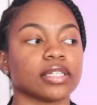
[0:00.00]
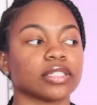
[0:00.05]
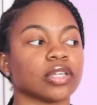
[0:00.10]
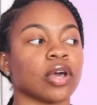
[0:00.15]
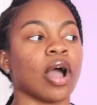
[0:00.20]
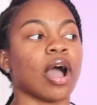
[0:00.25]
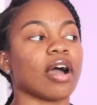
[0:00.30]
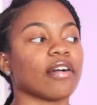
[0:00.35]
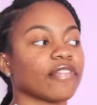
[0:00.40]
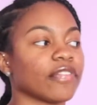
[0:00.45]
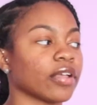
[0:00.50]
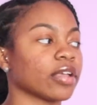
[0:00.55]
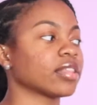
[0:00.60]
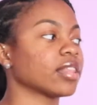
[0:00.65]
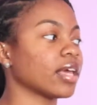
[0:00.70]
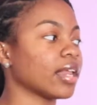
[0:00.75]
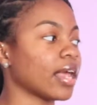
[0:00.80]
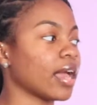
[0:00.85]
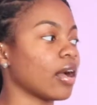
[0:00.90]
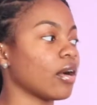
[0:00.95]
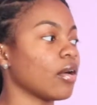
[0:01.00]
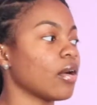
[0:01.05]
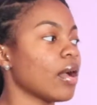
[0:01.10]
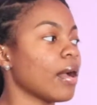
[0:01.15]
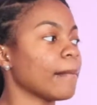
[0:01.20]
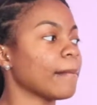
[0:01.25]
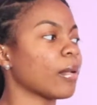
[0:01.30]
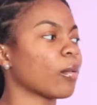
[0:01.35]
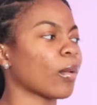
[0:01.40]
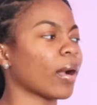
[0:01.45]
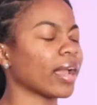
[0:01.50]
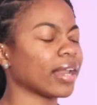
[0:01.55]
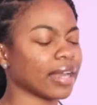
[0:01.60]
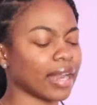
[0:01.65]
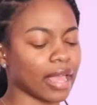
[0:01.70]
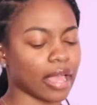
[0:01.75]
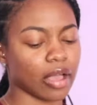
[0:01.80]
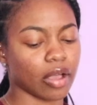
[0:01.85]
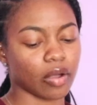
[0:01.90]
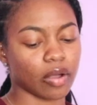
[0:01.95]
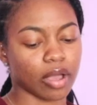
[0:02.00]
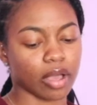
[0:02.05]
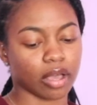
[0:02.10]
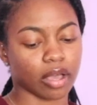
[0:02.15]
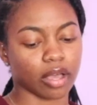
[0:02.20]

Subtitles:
So I'll figure that out. But right now,